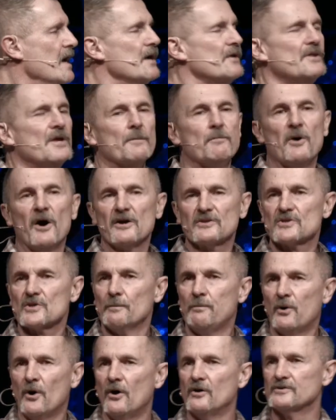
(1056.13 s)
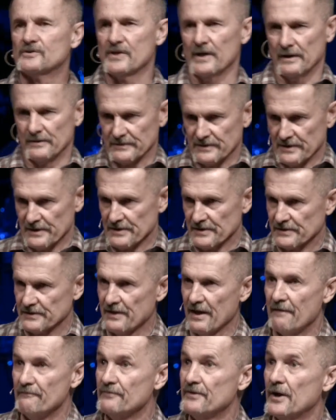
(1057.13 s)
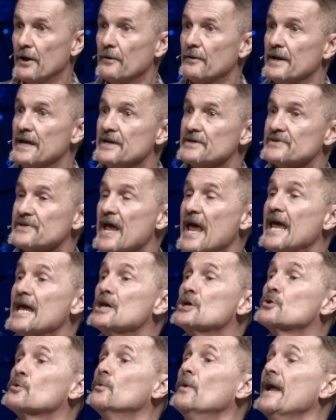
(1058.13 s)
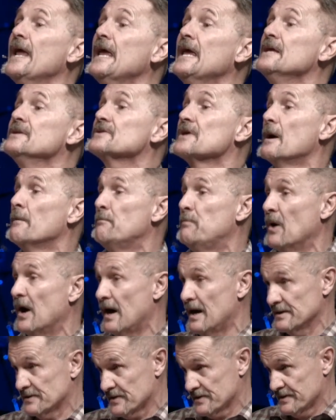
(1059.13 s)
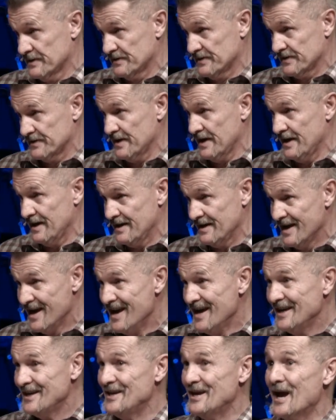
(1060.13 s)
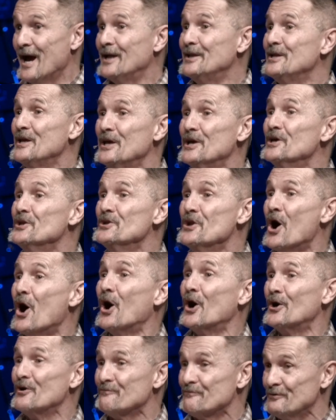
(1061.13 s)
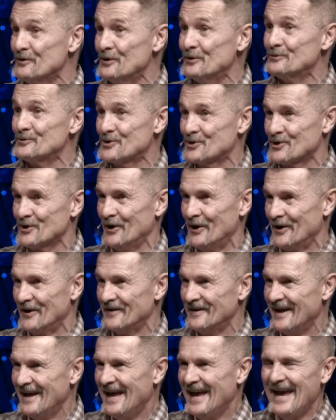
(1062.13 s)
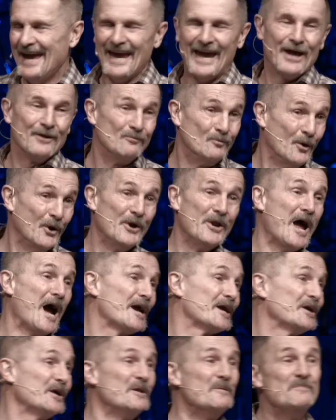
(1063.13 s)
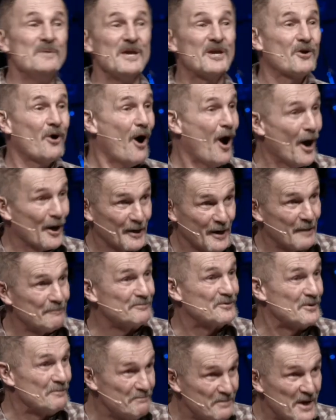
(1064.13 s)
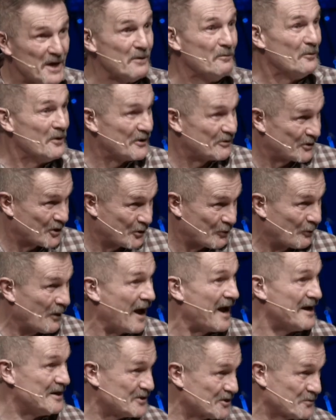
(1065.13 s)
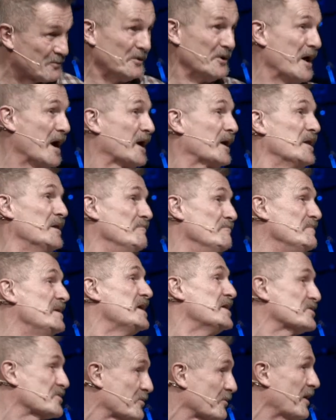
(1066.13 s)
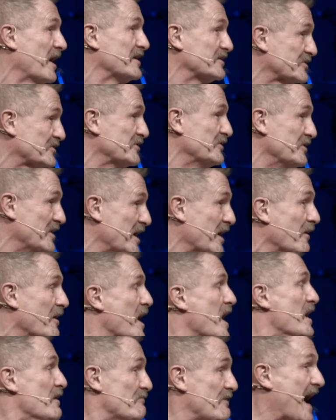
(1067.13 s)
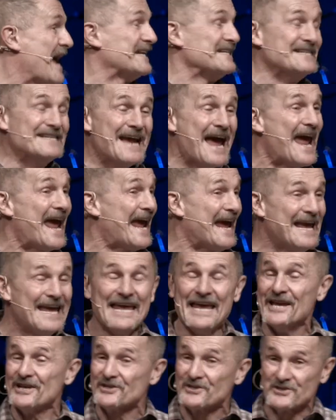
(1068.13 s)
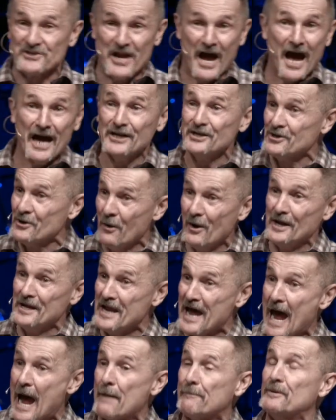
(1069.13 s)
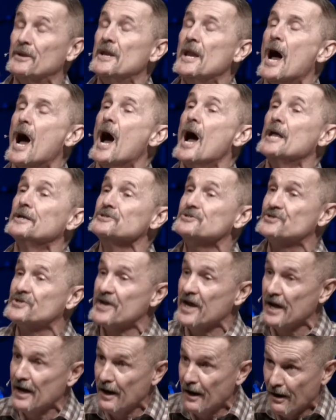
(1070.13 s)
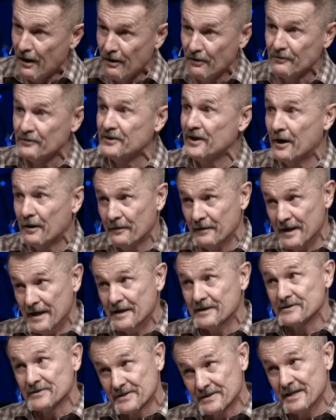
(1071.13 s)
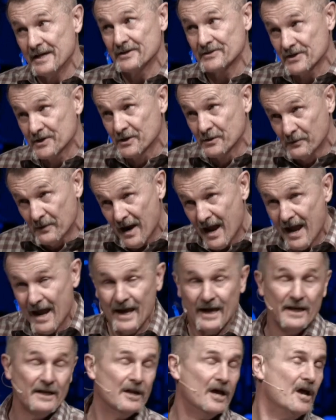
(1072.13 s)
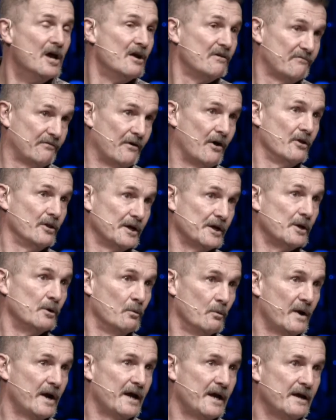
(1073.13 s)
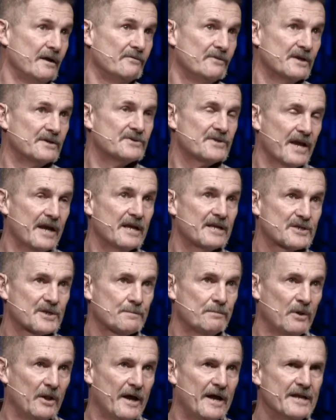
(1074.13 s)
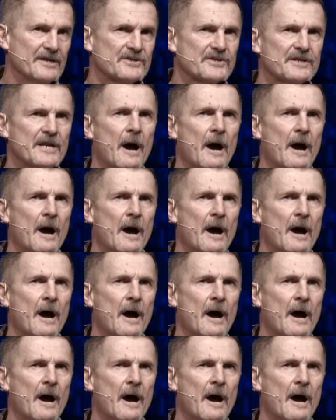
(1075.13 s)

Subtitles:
The Apostle Paul tells us that there is a great apostasy yet in our future. And we're not going to be caught up to be with Christ. We're not going to meet Christ in the air. That day is not going to happen until there is this great falling away that takes place.